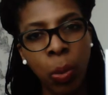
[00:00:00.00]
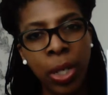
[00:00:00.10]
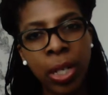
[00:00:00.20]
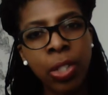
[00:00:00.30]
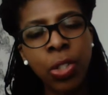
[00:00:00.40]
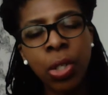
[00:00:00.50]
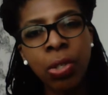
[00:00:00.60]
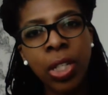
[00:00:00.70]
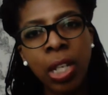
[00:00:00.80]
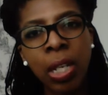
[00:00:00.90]
one, and it's
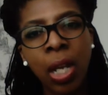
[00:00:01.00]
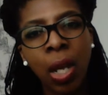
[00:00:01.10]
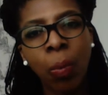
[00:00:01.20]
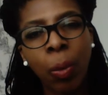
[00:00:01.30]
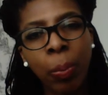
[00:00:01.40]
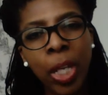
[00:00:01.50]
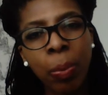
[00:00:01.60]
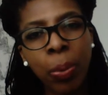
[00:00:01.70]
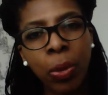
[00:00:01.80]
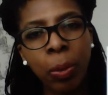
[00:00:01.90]
usually where
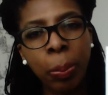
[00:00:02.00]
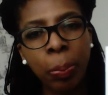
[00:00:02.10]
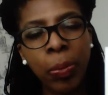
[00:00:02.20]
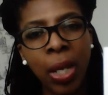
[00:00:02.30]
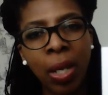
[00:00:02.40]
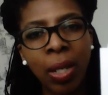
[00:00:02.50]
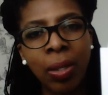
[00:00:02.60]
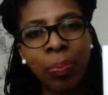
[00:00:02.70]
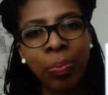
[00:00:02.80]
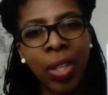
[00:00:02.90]
people
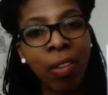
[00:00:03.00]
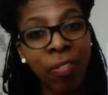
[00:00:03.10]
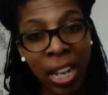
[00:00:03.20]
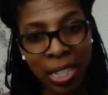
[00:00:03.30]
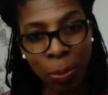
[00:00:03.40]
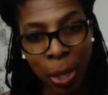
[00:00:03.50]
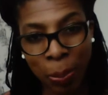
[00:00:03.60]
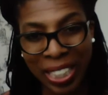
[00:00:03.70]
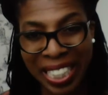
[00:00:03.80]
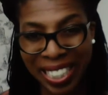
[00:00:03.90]
invite
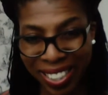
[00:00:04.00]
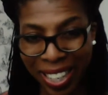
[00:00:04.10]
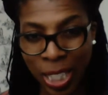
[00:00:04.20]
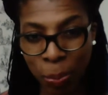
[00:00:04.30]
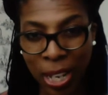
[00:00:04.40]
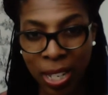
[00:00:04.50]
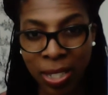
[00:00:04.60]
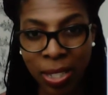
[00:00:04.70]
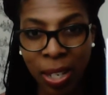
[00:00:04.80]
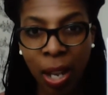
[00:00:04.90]
people into that
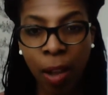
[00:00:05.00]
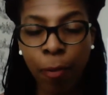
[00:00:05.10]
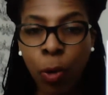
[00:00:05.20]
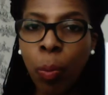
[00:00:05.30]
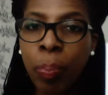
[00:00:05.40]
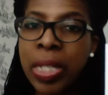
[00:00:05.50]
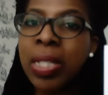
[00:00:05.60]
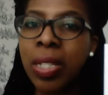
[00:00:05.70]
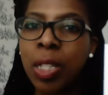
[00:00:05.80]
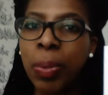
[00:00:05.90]
space for
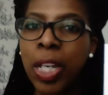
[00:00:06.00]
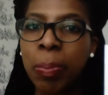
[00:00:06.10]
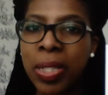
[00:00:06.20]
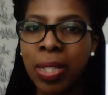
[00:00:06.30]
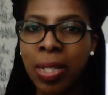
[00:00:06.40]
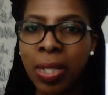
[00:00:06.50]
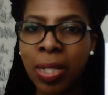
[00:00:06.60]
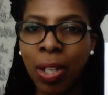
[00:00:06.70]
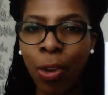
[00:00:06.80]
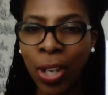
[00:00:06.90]
business purposes.
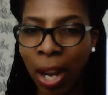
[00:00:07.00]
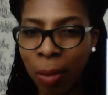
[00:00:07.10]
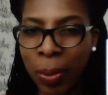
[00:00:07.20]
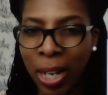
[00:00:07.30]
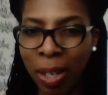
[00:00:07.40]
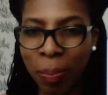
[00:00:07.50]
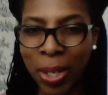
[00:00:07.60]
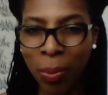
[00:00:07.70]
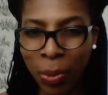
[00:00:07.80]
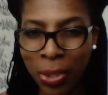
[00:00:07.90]
So Guy and
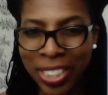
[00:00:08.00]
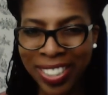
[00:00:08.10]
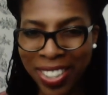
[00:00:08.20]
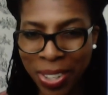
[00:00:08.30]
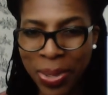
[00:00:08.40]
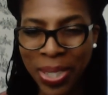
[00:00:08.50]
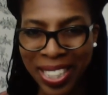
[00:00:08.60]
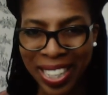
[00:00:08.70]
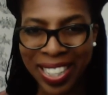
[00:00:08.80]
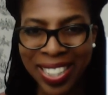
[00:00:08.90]
Penelope would use
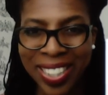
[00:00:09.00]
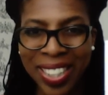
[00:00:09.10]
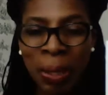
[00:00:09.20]
this